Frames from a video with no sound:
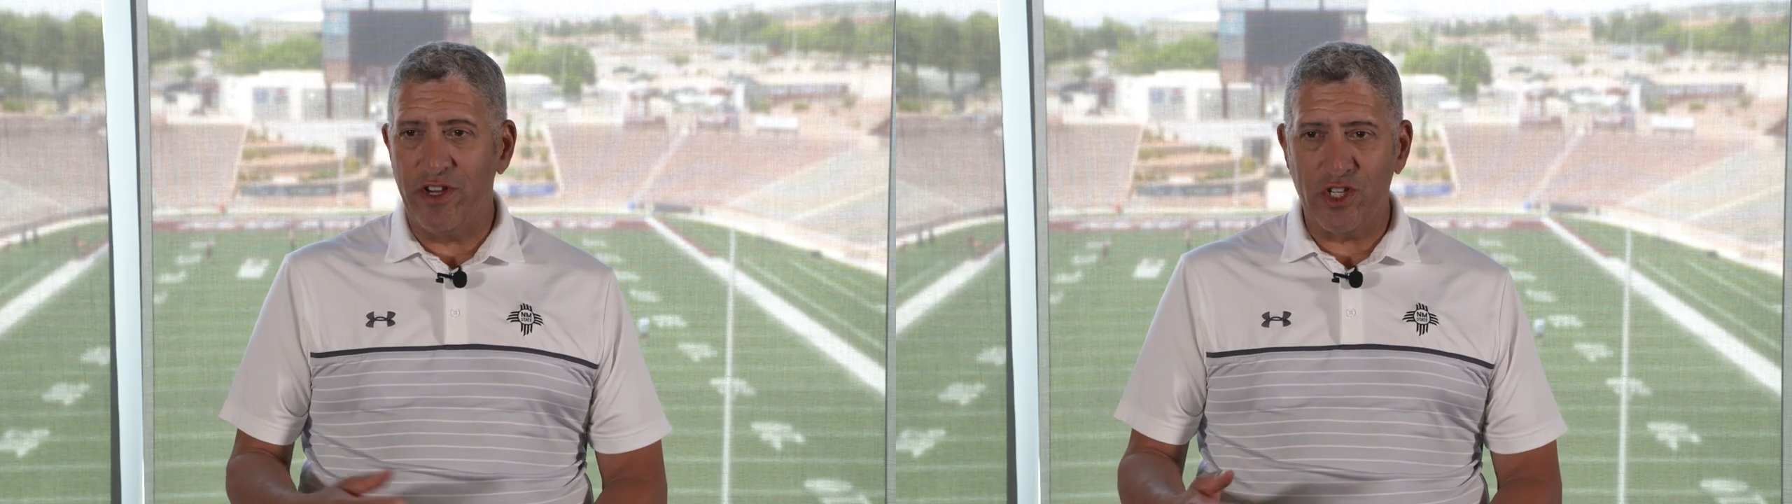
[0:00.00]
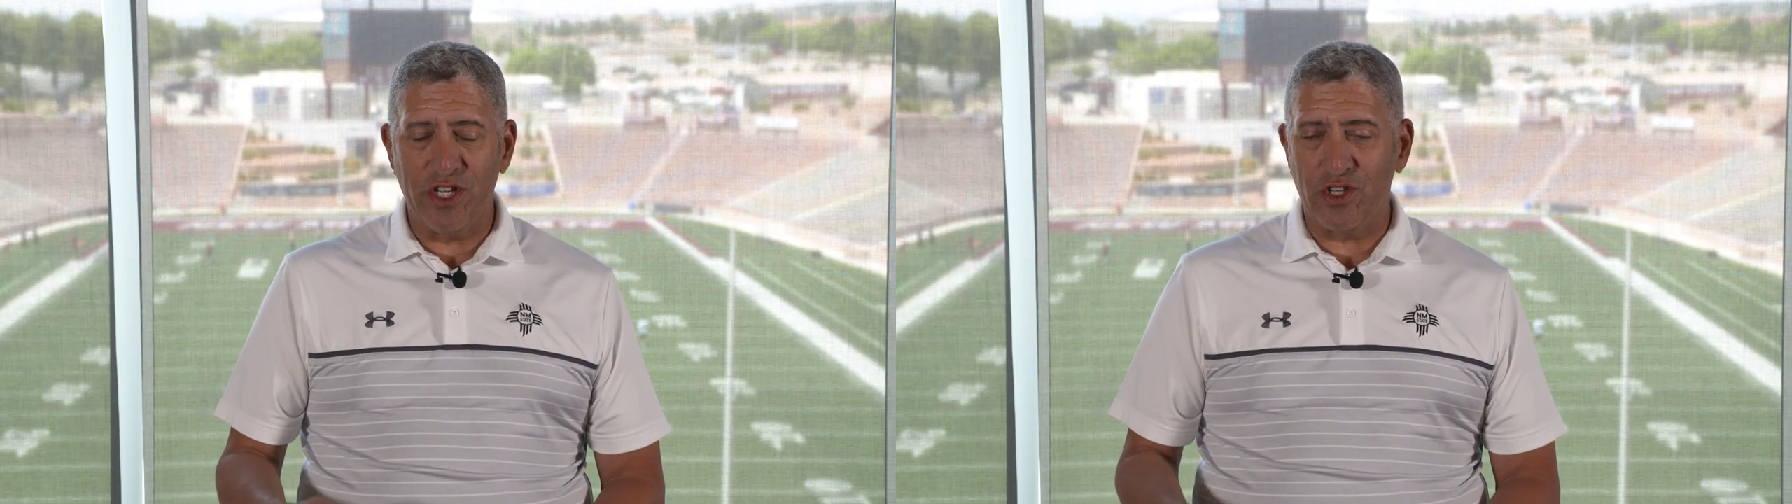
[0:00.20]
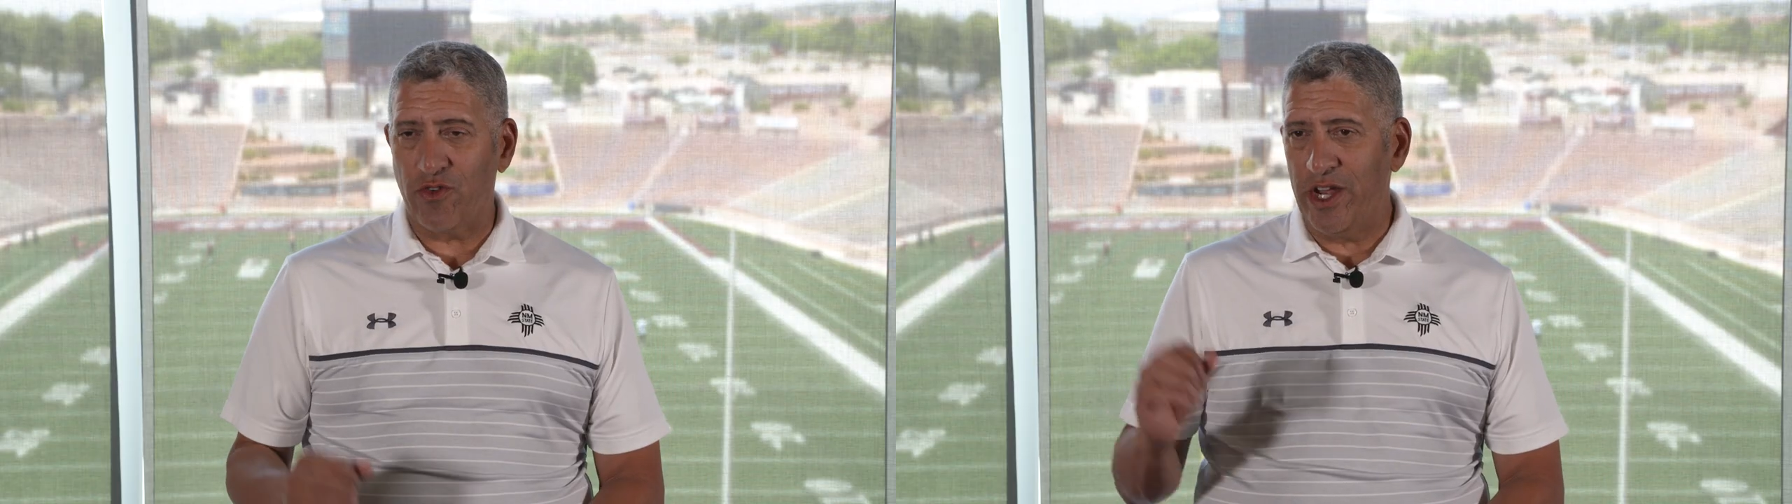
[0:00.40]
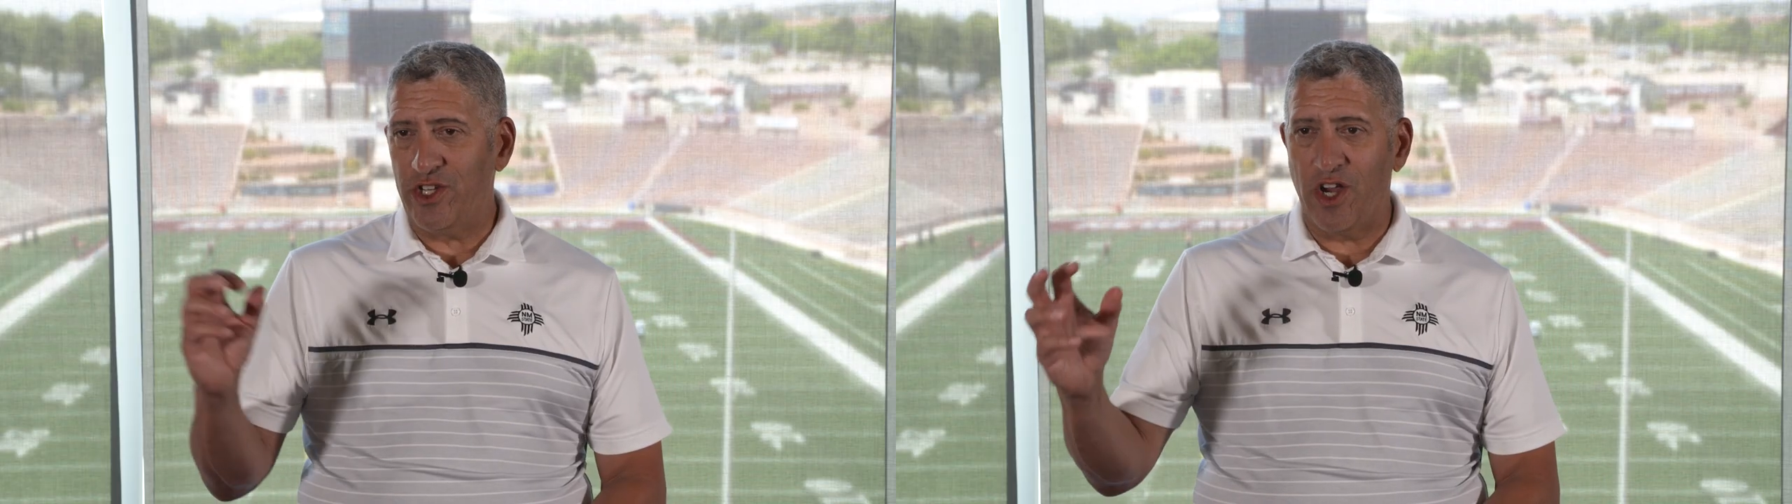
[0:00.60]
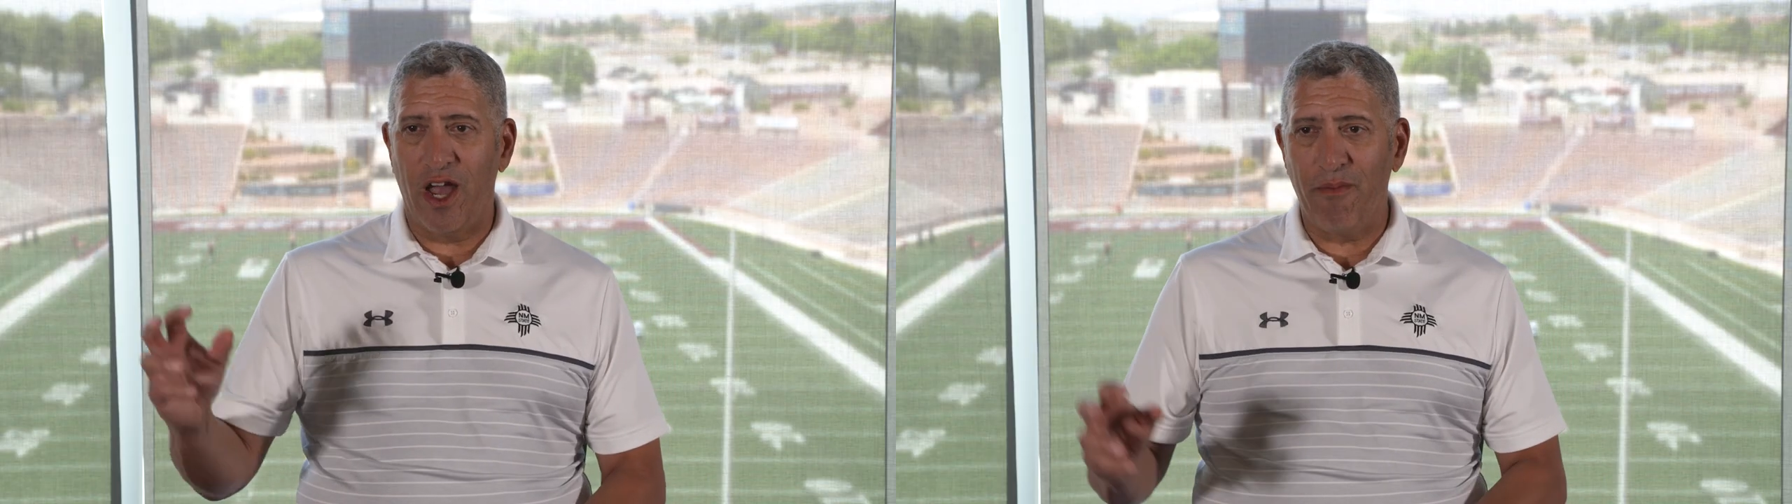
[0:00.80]
Vision does a
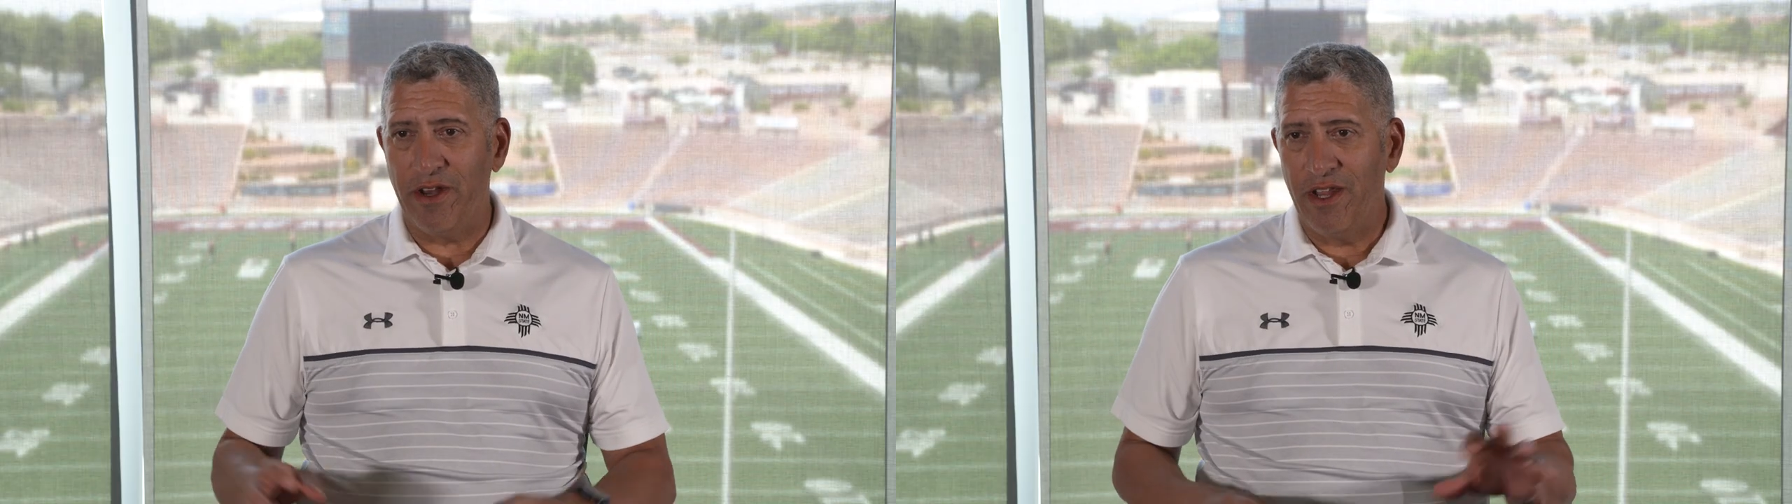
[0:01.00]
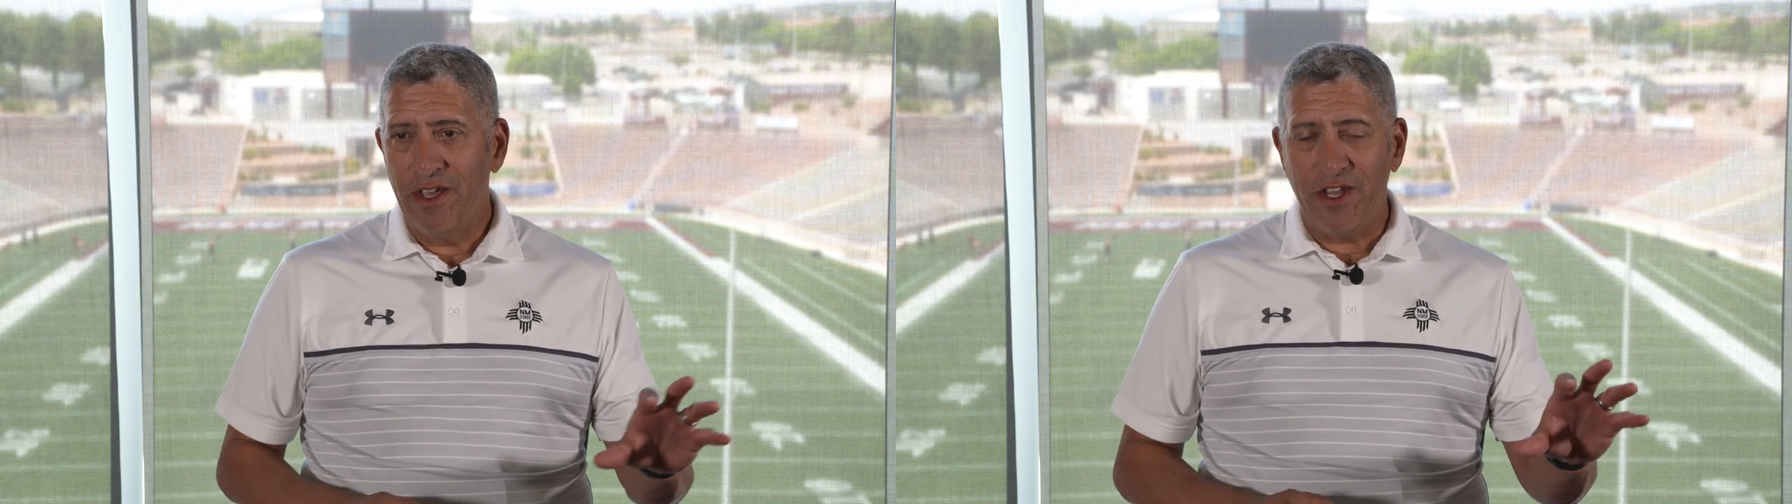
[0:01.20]
great job and,